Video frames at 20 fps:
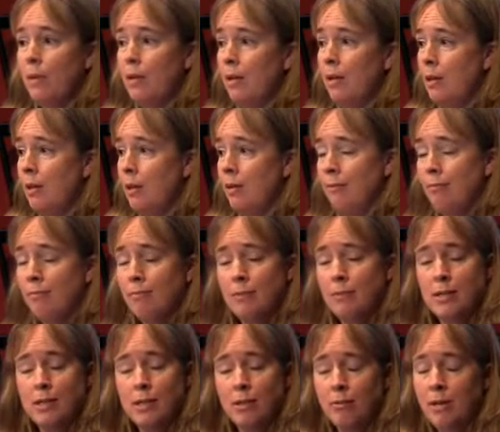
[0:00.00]
in
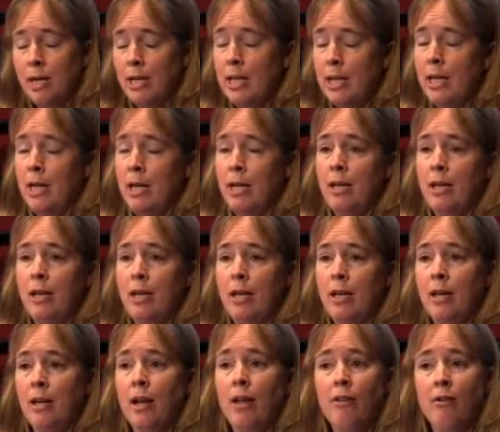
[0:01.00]
Tijuana
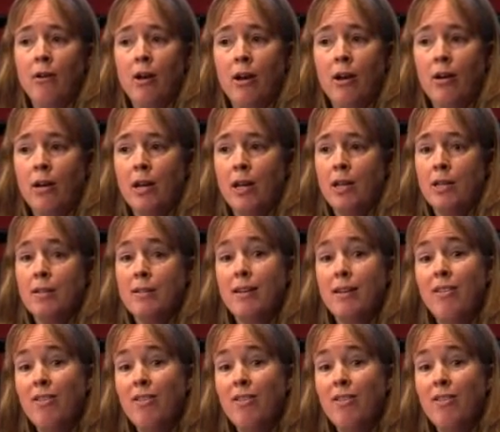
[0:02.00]
and in other areas,